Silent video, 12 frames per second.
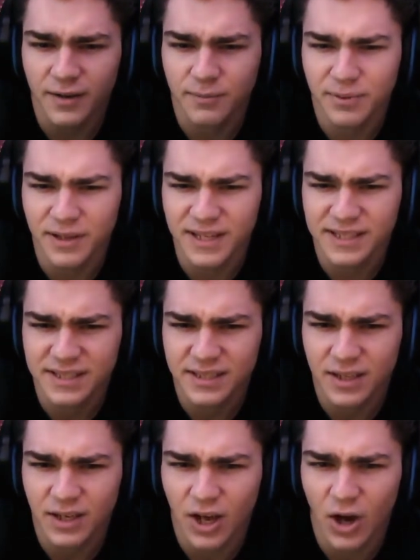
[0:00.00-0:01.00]
Please?
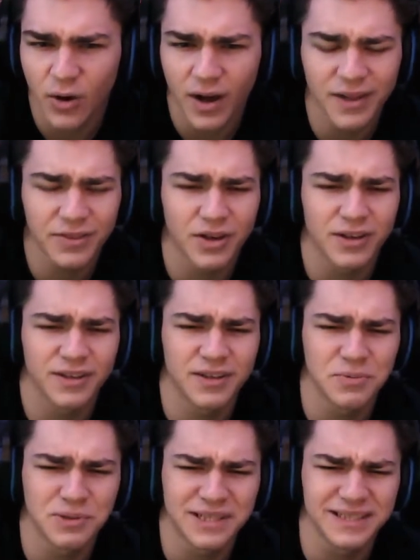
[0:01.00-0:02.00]
Oh, I thought
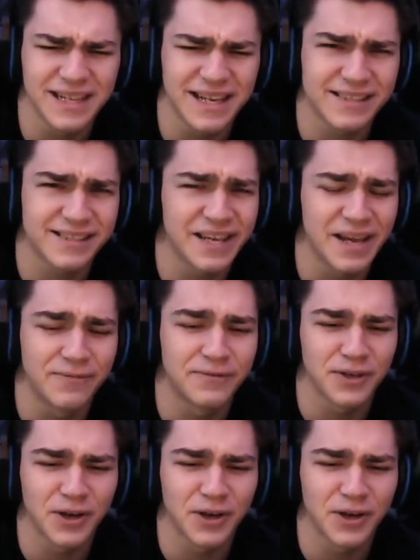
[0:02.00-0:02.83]
he was gonna get saved.